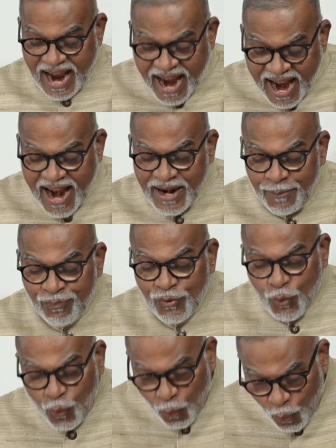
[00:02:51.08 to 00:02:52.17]
and
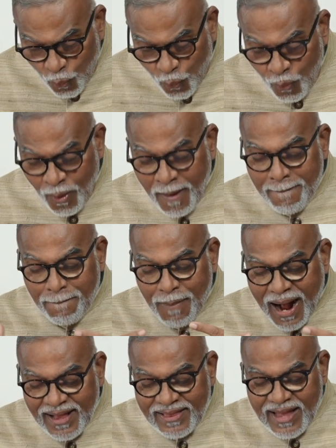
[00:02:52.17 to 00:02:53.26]
who,
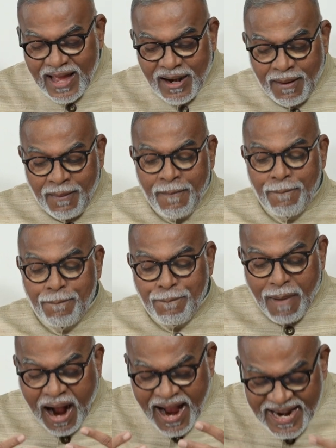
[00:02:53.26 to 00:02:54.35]
by their
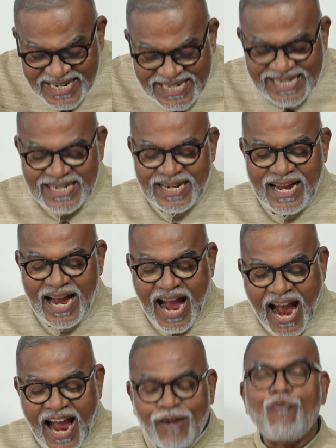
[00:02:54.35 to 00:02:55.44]
piety
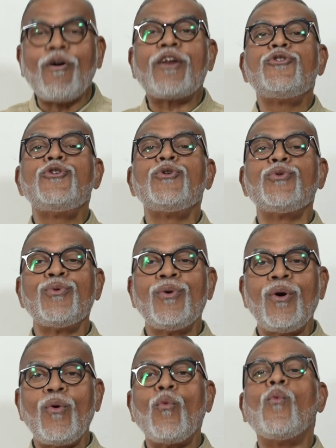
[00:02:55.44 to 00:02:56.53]
and virtue,
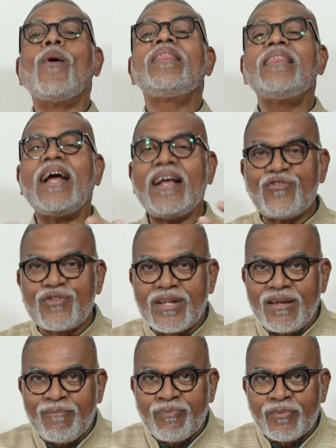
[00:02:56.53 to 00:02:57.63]
won the
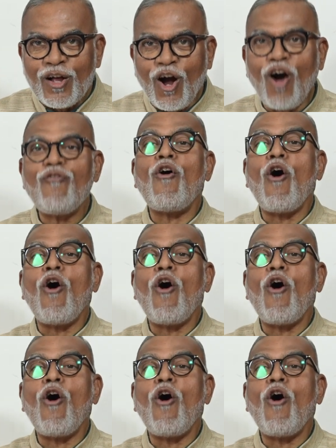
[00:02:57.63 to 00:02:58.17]
esteem of